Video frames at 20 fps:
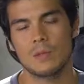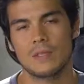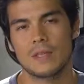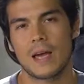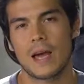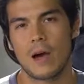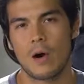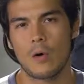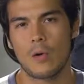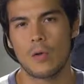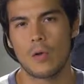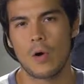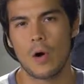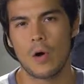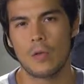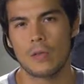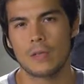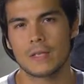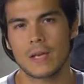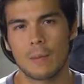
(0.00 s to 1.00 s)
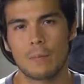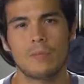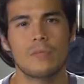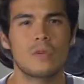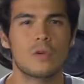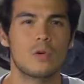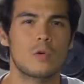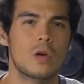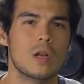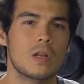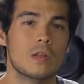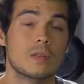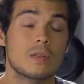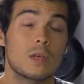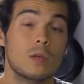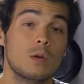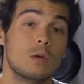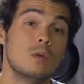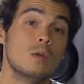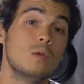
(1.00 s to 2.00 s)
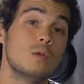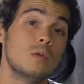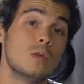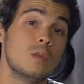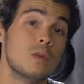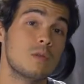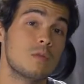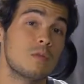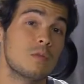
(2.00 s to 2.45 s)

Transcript: down on the type of ingredients that you use in your